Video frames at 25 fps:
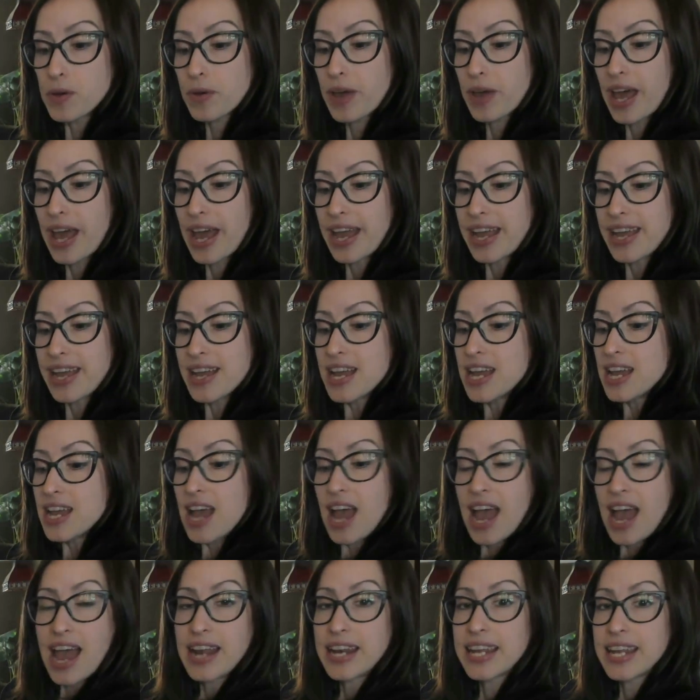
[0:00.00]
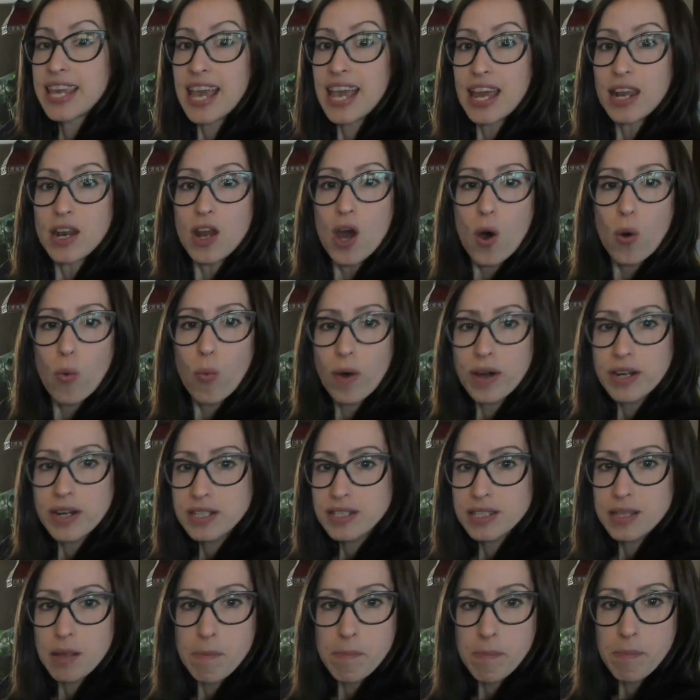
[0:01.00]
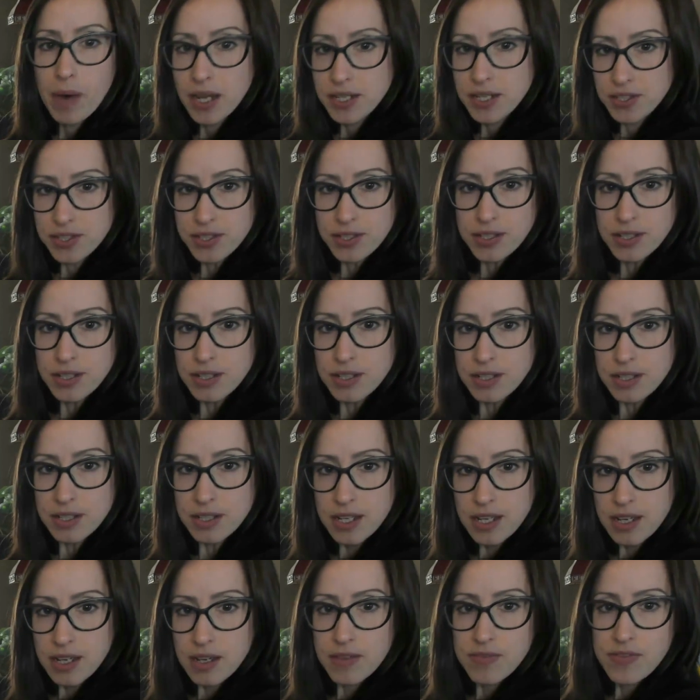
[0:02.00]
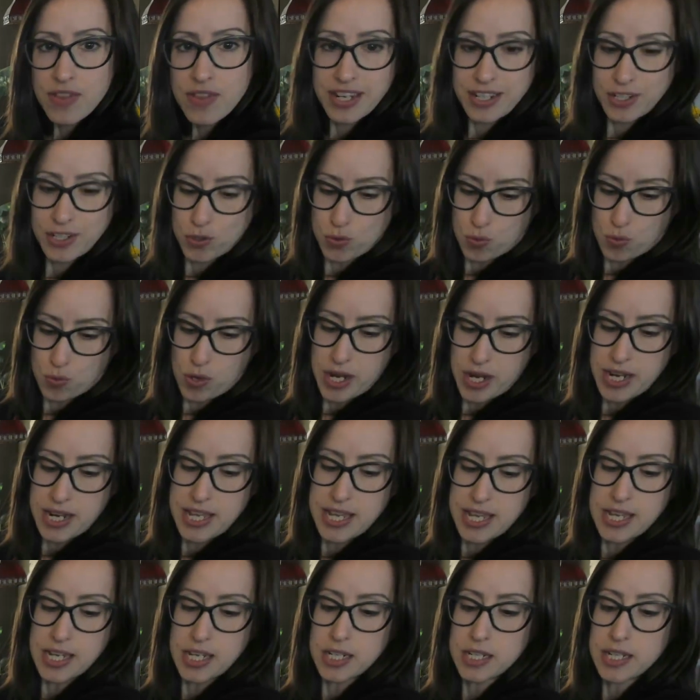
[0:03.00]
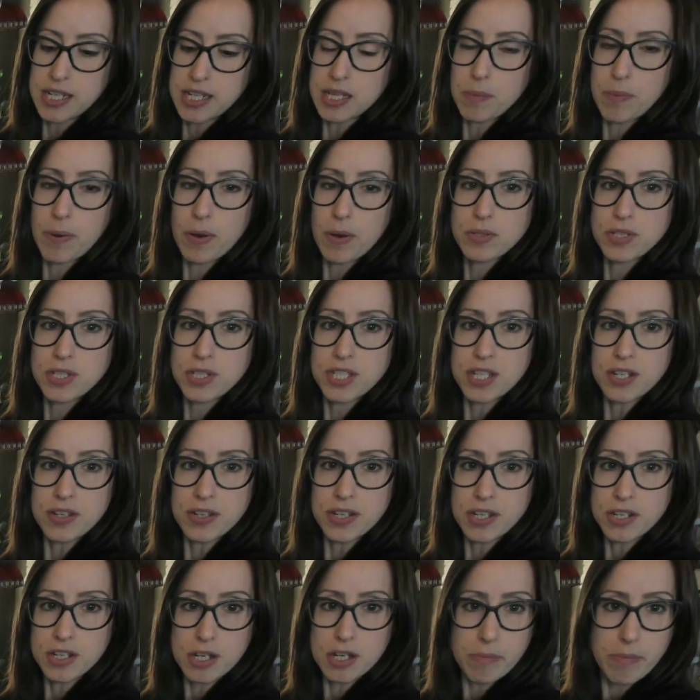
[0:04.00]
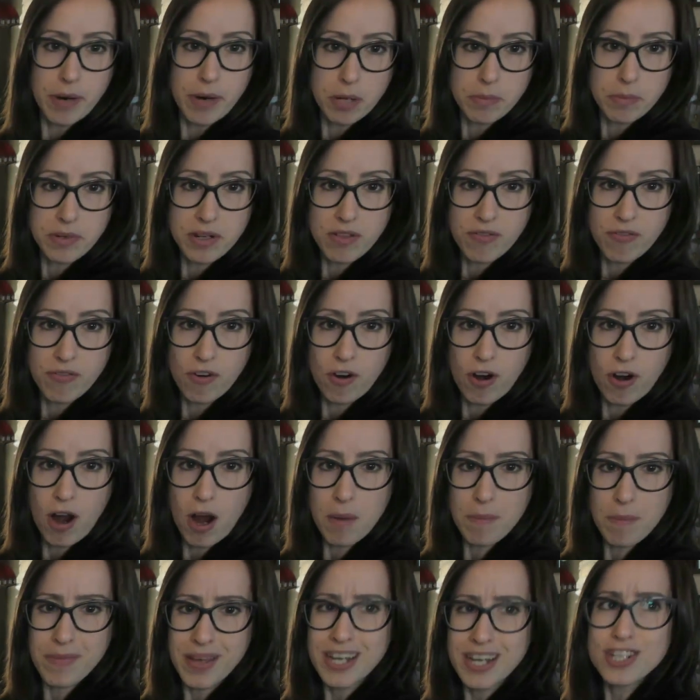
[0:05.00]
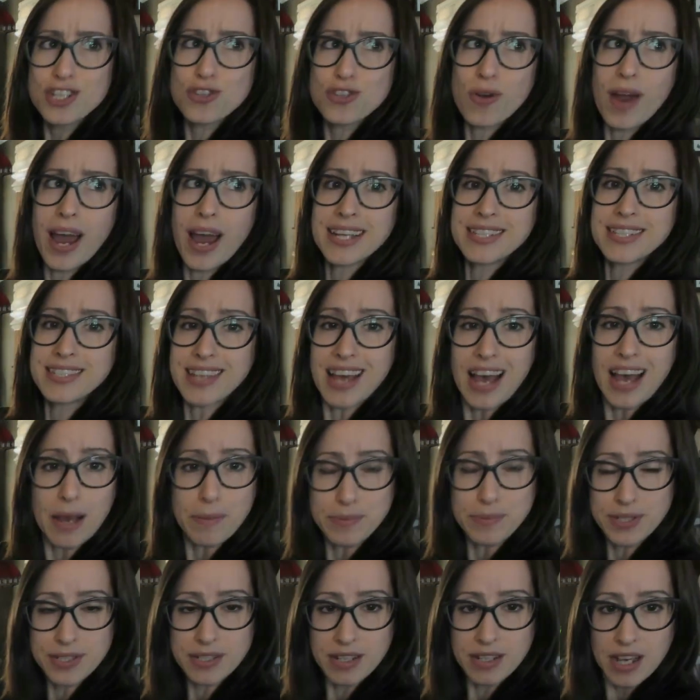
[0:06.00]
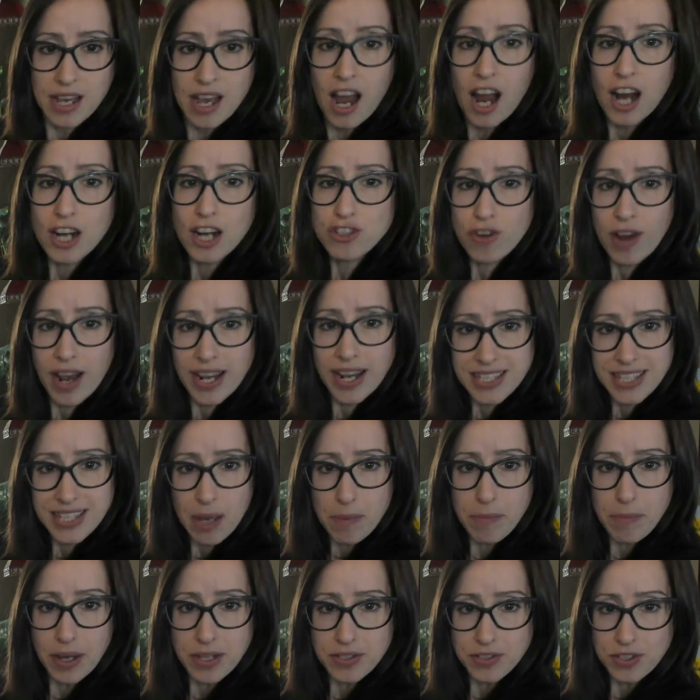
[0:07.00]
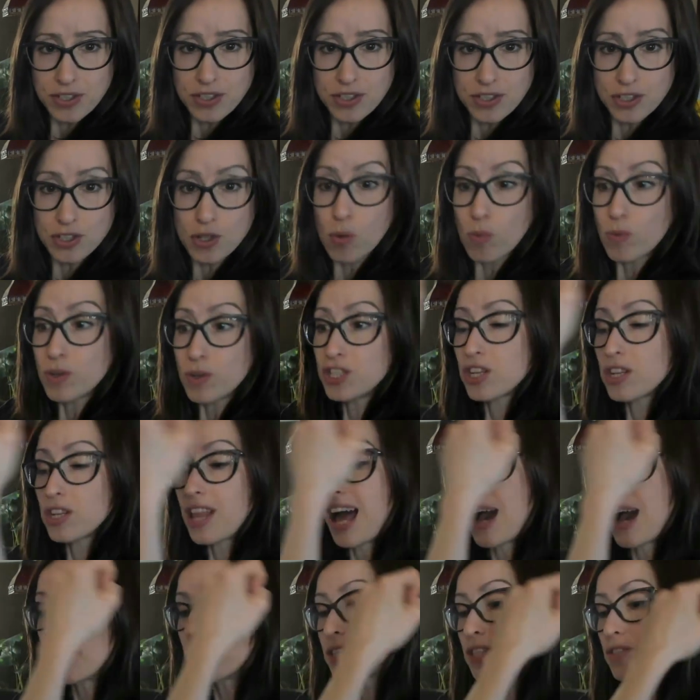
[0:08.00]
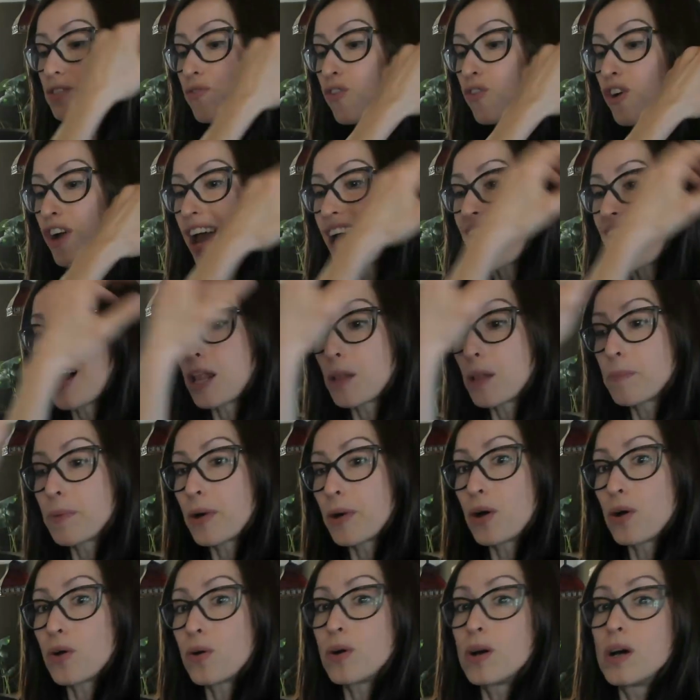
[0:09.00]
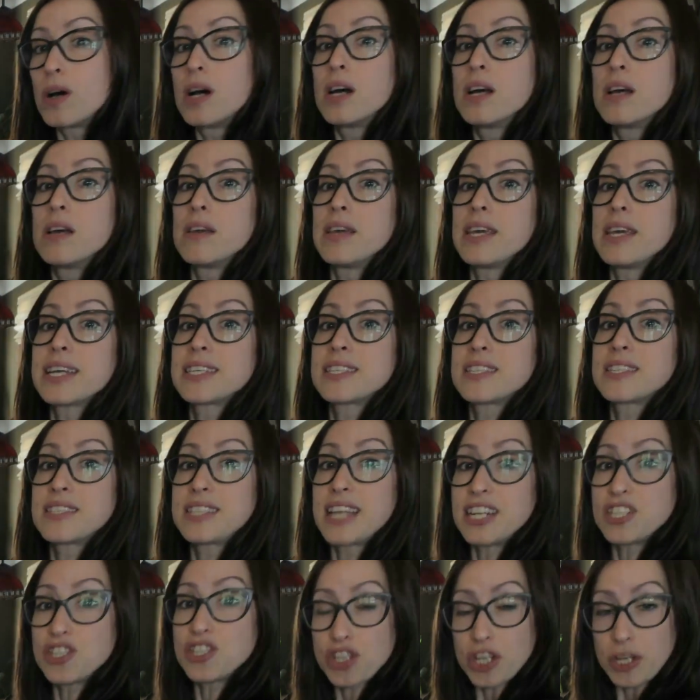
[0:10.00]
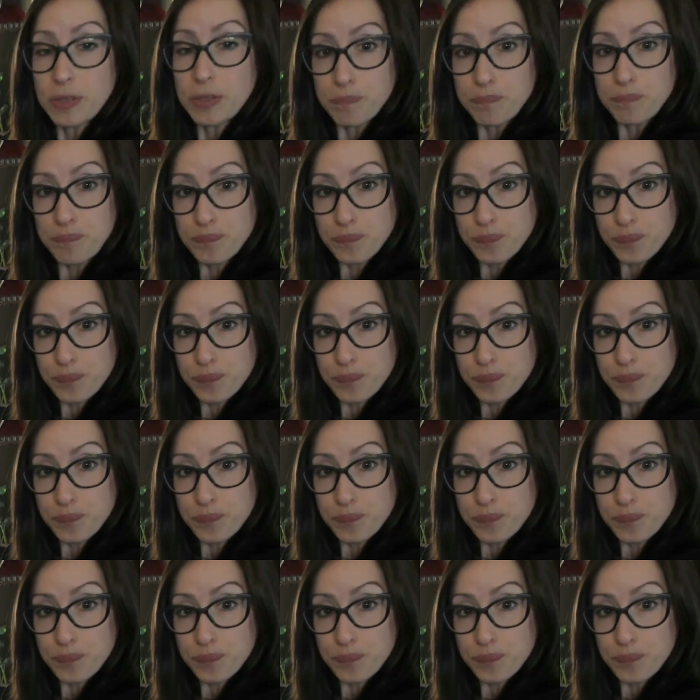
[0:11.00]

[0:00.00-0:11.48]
Okay? And again, what is the muscle that is right here in the posterior compartment of the forearm? Triceps. Our tricep muscles, which allow us for elbow extension.